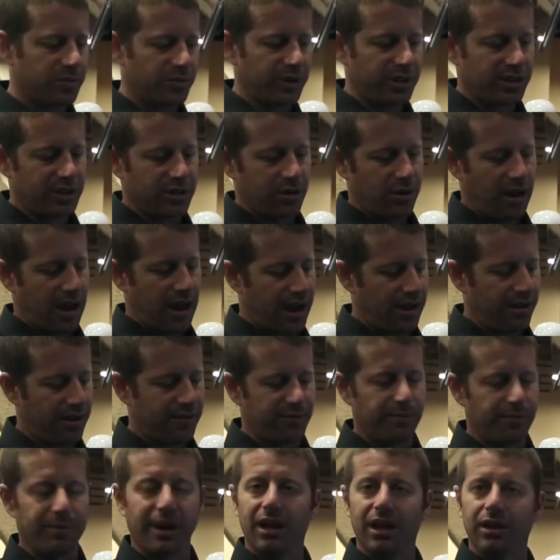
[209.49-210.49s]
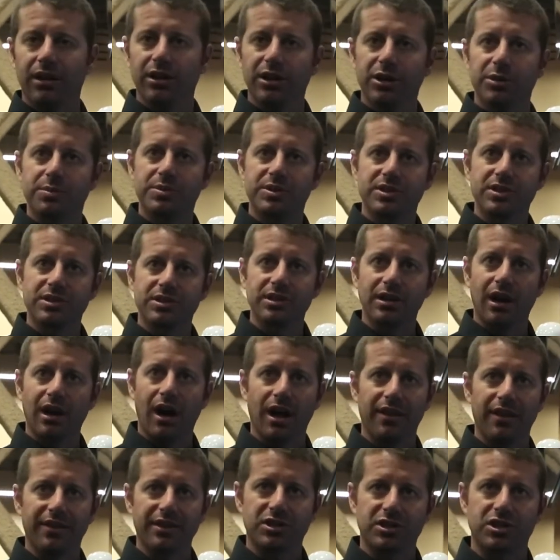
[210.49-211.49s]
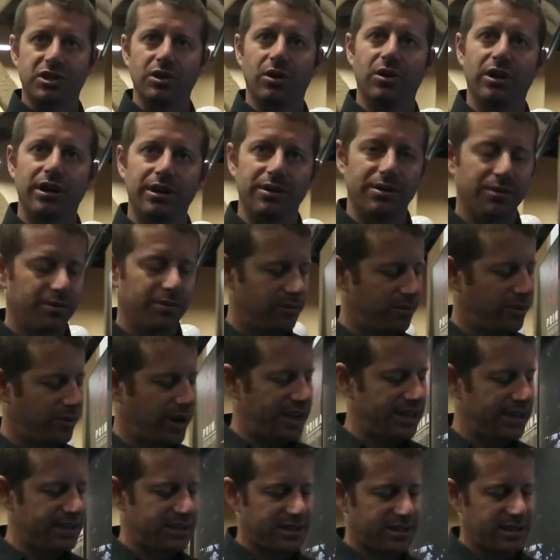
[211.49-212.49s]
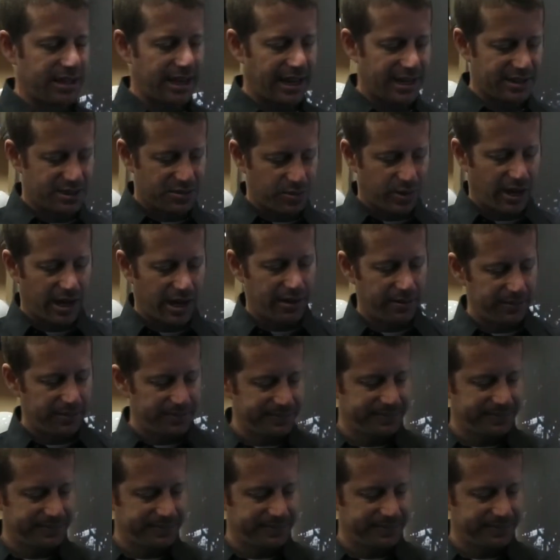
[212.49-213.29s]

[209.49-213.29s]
We do have belt loops on the short waist as well.